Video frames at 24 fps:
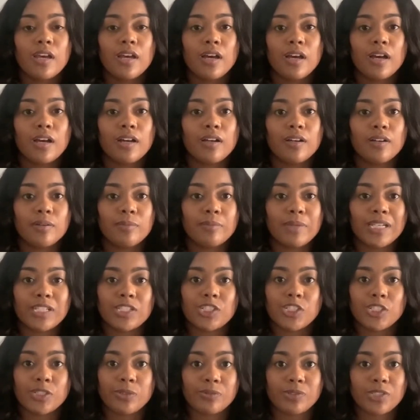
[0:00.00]
And
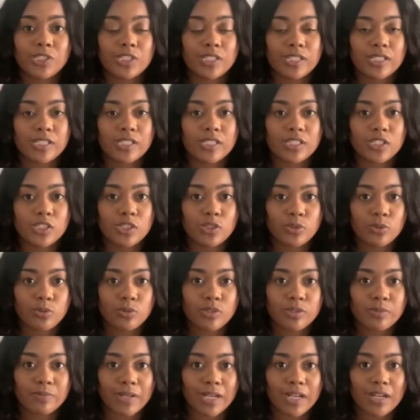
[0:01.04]
she was just too
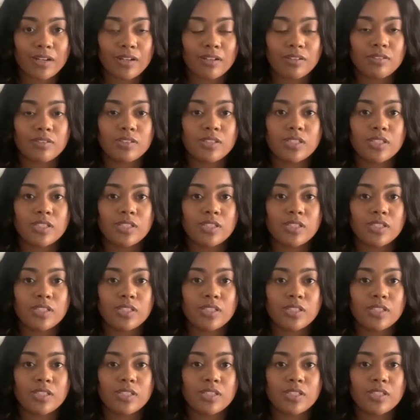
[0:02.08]
small.